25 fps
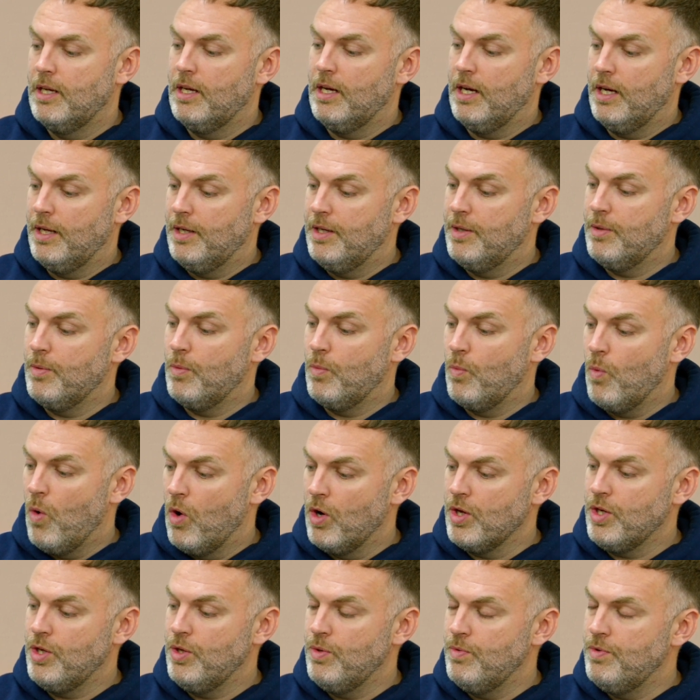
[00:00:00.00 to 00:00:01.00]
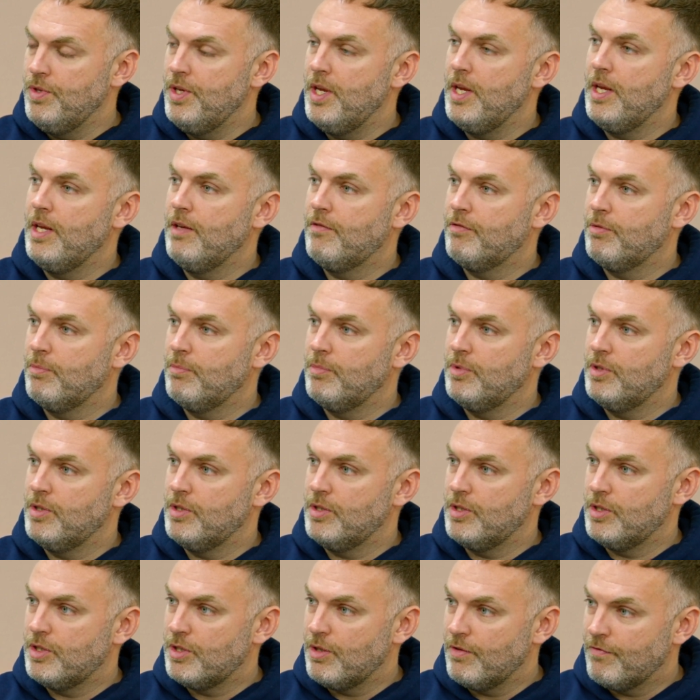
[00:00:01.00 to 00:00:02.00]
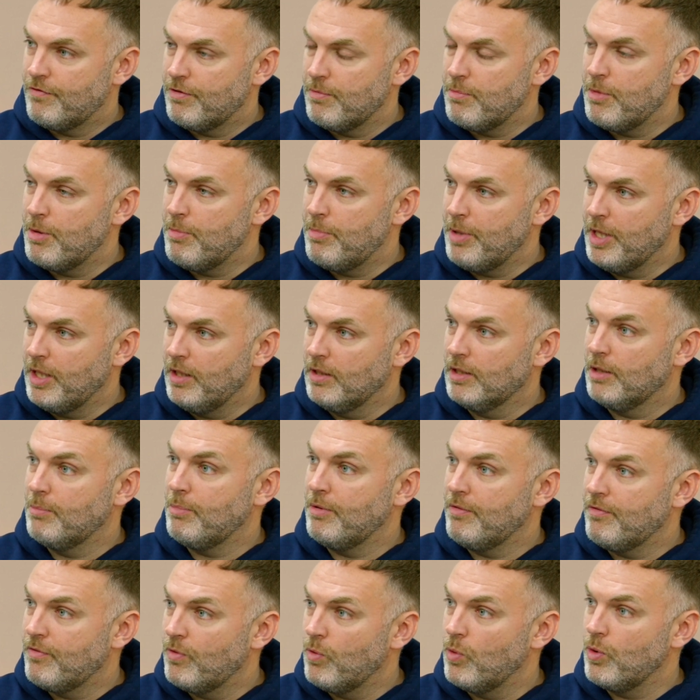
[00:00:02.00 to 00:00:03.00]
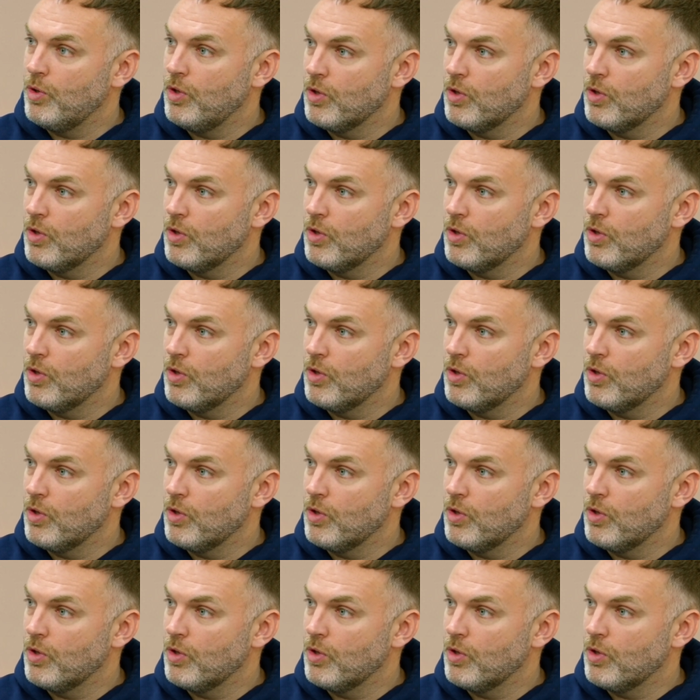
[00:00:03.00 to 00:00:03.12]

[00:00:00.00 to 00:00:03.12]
and what you need from the builder before